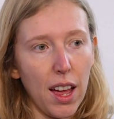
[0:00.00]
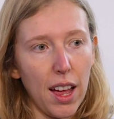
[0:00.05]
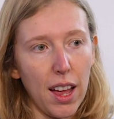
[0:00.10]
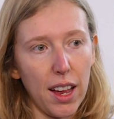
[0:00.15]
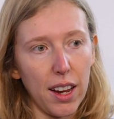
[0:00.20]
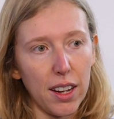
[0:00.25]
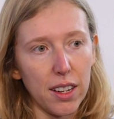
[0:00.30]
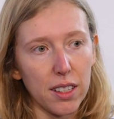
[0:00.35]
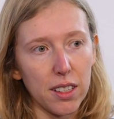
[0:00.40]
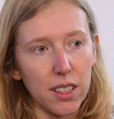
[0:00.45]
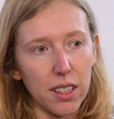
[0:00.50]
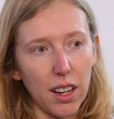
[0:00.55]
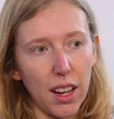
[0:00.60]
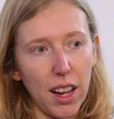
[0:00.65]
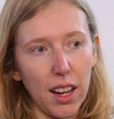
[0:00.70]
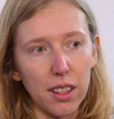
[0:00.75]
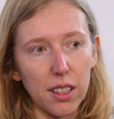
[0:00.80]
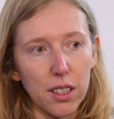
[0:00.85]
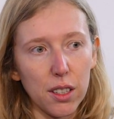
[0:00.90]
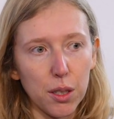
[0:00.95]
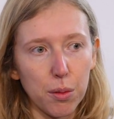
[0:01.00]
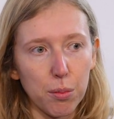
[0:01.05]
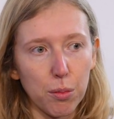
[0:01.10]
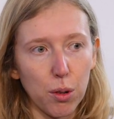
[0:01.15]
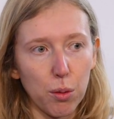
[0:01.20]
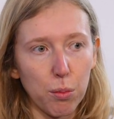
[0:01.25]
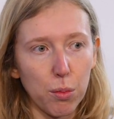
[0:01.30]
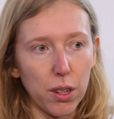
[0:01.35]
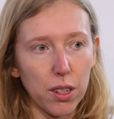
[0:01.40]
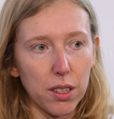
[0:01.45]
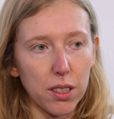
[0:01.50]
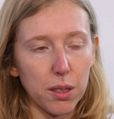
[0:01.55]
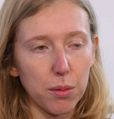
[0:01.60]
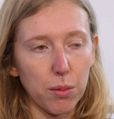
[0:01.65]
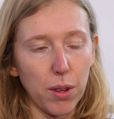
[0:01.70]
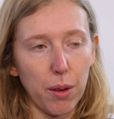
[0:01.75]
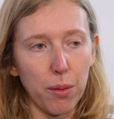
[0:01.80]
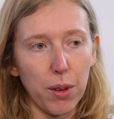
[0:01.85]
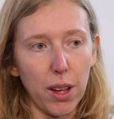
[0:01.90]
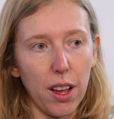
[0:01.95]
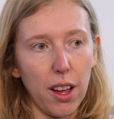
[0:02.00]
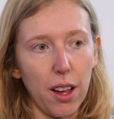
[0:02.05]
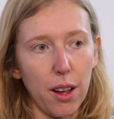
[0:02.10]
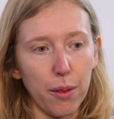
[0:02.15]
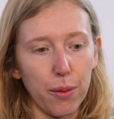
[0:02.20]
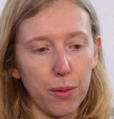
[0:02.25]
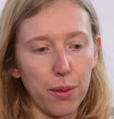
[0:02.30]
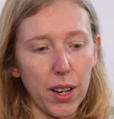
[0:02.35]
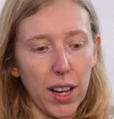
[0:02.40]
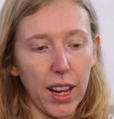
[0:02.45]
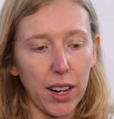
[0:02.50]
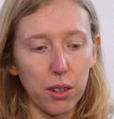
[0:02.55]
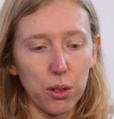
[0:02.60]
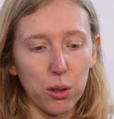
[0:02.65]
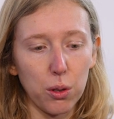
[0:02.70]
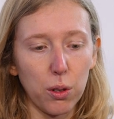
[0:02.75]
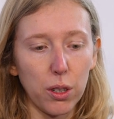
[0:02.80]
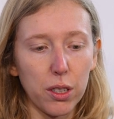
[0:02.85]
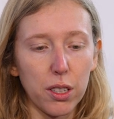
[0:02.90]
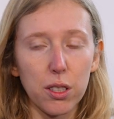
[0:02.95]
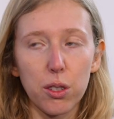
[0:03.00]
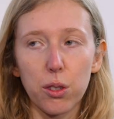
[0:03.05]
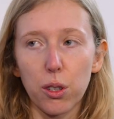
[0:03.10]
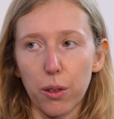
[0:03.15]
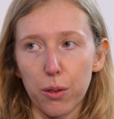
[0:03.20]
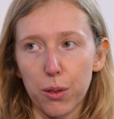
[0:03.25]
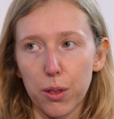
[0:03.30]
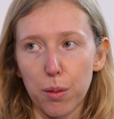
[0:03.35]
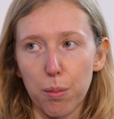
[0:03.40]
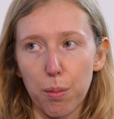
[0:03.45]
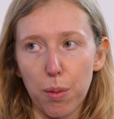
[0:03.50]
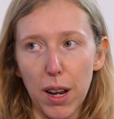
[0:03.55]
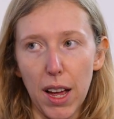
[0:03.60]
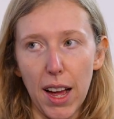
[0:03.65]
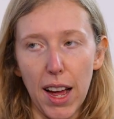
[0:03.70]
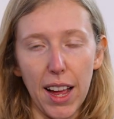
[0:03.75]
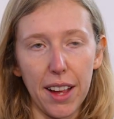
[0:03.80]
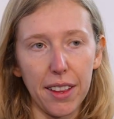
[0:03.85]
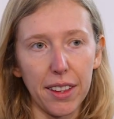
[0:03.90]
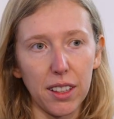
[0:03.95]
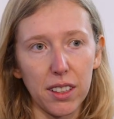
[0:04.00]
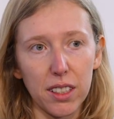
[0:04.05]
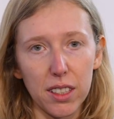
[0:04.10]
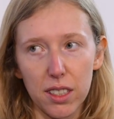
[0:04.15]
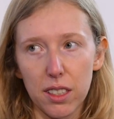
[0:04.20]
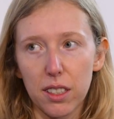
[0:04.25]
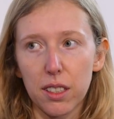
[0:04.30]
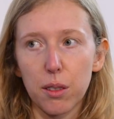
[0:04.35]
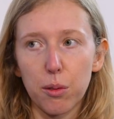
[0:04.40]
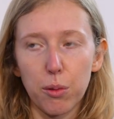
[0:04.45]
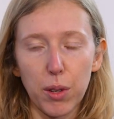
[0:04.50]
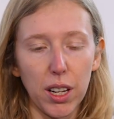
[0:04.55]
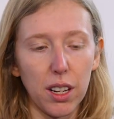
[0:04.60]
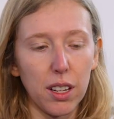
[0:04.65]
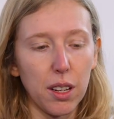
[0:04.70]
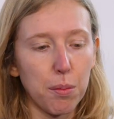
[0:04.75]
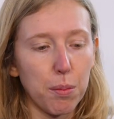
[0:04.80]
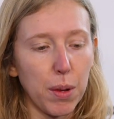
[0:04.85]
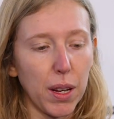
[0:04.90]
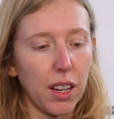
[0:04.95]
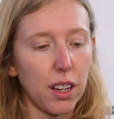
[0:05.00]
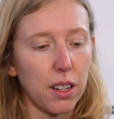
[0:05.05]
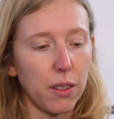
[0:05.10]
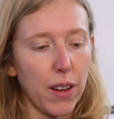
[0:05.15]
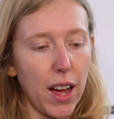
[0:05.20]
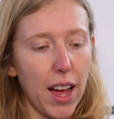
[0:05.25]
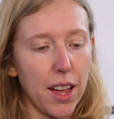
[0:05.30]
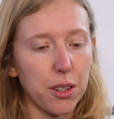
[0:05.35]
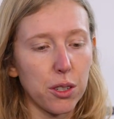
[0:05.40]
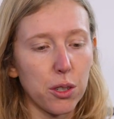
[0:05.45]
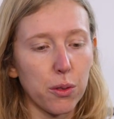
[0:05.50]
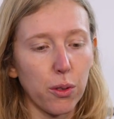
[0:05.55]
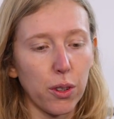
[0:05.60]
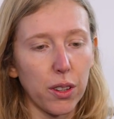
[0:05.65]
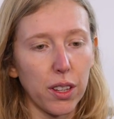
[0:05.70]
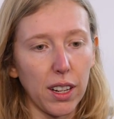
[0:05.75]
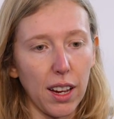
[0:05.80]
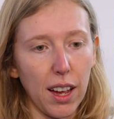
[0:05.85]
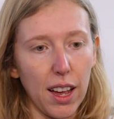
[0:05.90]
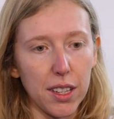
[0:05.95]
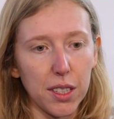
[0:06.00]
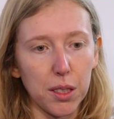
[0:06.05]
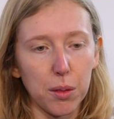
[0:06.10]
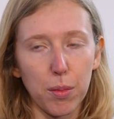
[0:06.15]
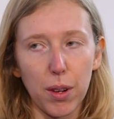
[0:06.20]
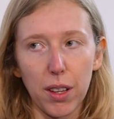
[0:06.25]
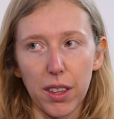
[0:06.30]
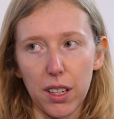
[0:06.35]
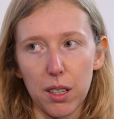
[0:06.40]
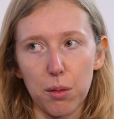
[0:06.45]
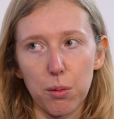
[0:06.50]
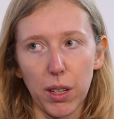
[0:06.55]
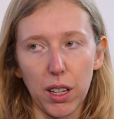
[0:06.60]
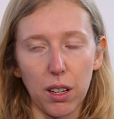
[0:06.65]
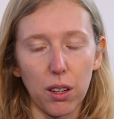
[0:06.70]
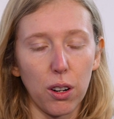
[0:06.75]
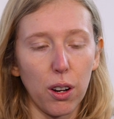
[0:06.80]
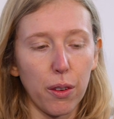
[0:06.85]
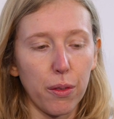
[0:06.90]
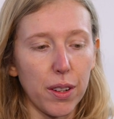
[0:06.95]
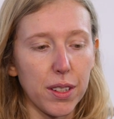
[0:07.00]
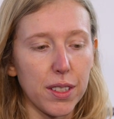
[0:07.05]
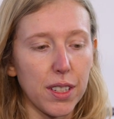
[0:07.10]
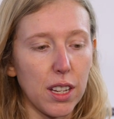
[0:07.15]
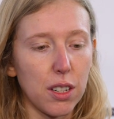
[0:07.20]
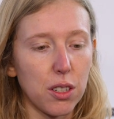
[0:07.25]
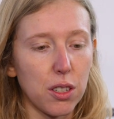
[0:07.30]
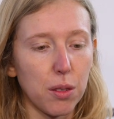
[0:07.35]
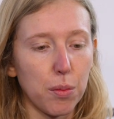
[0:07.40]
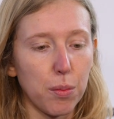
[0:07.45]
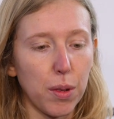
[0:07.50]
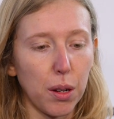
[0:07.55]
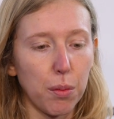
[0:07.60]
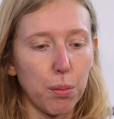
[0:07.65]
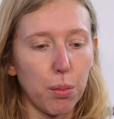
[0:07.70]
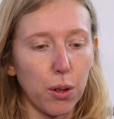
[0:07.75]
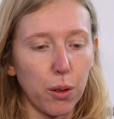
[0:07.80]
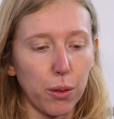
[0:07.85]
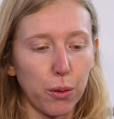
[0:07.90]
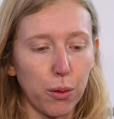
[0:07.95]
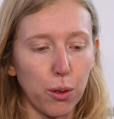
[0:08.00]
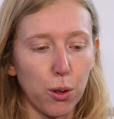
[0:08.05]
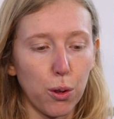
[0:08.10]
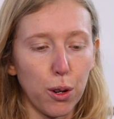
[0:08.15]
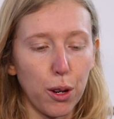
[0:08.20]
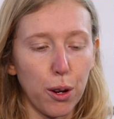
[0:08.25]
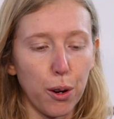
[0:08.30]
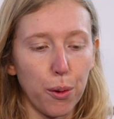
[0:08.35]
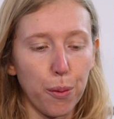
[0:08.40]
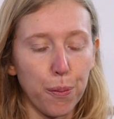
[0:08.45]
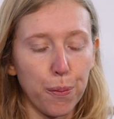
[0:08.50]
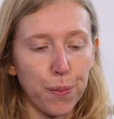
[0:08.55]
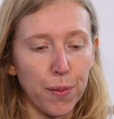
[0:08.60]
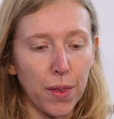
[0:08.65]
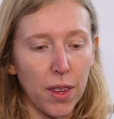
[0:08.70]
And at this moment where we have like shortage of supply, I think this is a really big advantage for the customer that we can offer such a big portfolio.